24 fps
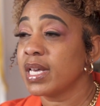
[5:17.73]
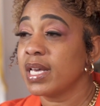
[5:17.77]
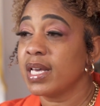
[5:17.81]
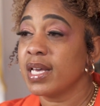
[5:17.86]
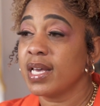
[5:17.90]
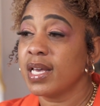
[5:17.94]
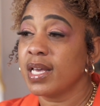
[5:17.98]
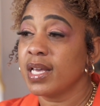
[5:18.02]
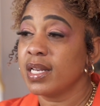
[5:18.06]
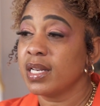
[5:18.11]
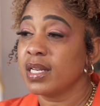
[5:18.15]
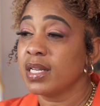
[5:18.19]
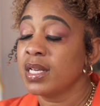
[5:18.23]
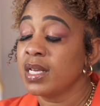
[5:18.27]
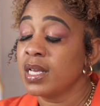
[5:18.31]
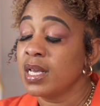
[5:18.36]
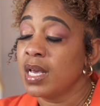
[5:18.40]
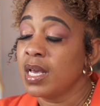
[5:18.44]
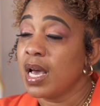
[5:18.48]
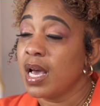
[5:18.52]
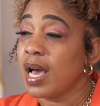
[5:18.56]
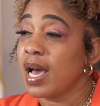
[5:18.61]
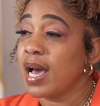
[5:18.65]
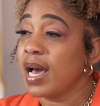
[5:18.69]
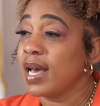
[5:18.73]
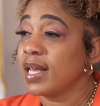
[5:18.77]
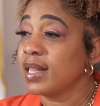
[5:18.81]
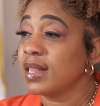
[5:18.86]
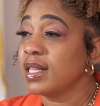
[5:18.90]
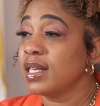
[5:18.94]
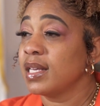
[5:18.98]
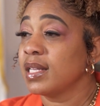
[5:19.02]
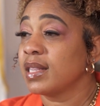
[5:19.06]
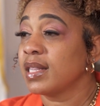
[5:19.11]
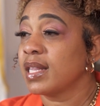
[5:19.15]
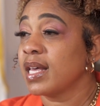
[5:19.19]
And I
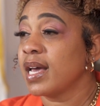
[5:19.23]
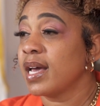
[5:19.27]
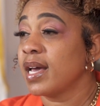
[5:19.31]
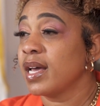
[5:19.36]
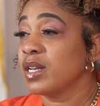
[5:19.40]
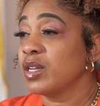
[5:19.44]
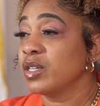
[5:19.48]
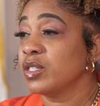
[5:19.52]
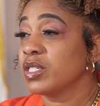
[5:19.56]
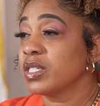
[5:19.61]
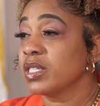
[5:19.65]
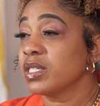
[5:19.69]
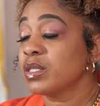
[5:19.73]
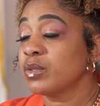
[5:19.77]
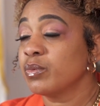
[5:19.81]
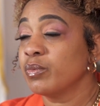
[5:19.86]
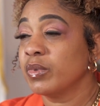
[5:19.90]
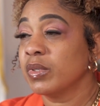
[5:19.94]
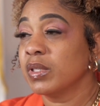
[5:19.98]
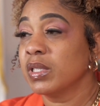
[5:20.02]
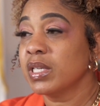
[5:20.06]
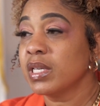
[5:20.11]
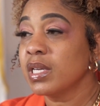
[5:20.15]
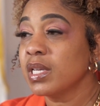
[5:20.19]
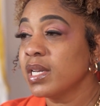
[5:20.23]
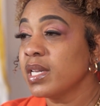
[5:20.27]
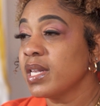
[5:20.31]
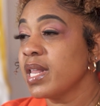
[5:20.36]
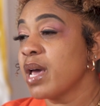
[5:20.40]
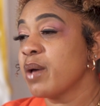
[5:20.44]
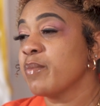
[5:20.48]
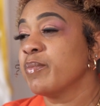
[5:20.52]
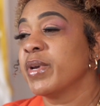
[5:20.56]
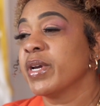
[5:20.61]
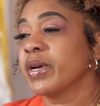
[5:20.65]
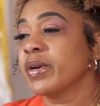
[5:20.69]
think that just looking in
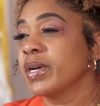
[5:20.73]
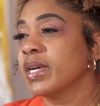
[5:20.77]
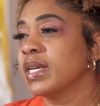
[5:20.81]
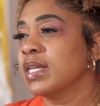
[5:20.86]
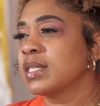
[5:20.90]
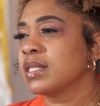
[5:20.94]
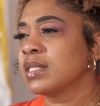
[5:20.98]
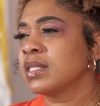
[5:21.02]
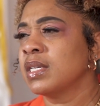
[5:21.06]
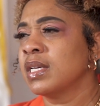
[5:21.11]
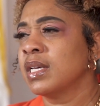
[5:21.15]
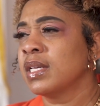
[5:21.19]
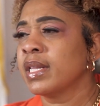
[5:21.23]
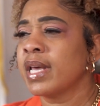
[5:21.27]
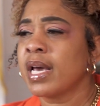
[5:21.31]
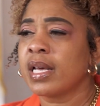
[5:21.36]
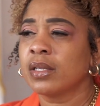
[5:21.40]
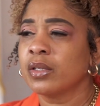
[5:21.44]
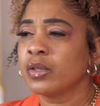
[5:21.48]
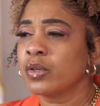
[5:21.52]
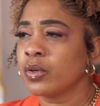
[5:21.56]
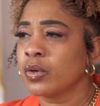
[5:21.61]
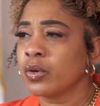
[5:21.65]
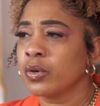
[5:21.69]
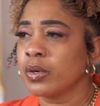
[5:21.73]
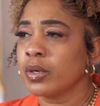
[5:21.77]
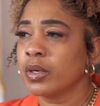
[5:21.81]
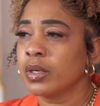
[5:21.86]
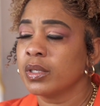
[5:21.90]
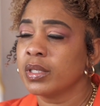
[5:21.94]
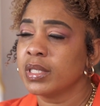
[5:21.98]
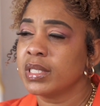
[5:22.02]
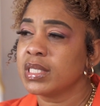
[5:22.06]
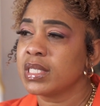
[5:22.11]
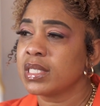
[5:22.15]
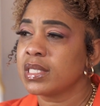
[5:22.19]
that mirror and seeing that little
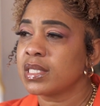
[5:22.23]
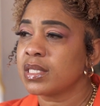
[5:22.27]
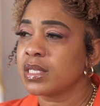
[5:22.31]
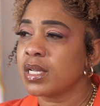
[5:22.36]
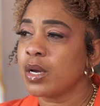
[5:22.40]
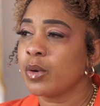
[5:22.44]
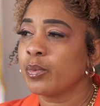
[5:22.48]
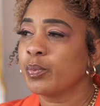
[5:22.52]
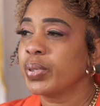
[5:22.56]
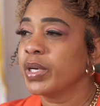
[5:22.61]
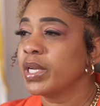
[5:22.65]
girl and just